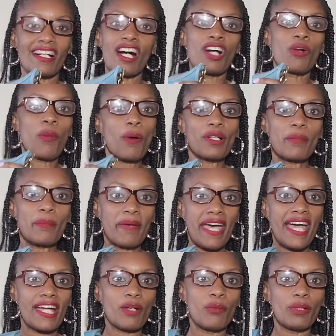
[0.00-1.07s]
A quota
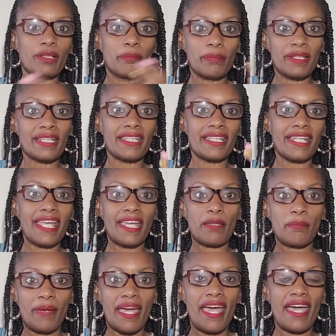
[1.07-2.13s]
bag would be a
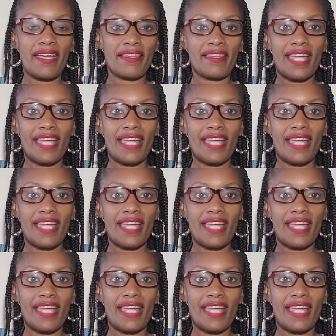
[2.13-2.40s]
bag